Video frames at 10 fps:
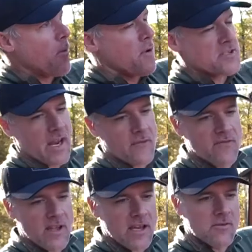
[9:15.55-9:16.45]
almost every
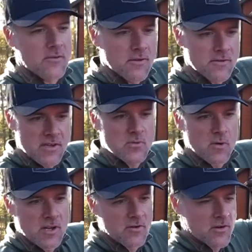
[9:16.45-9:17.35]
vehicle, this
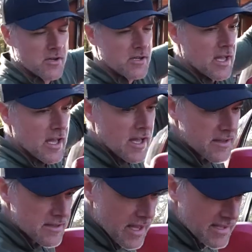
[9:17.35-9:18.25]
one included,
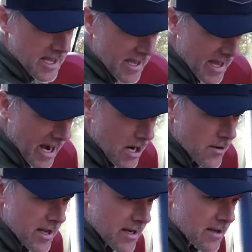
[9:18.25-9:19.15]
they take
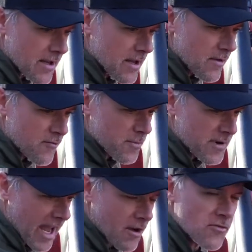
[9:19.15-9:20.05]
air in from
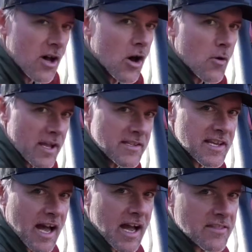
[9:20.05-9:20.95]
down low
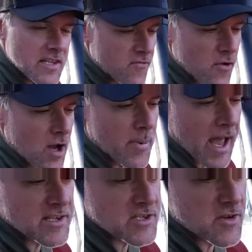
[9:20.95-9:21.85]
inside this front
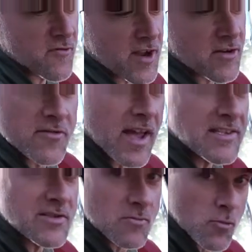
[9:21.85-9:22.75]
passenger fender.
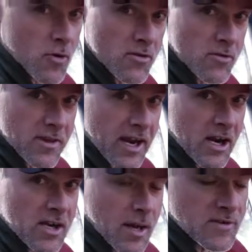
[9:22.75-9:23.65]
That's where the
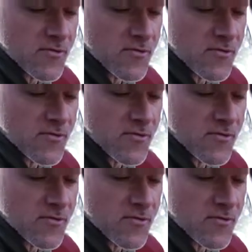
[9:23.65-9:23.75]
air comes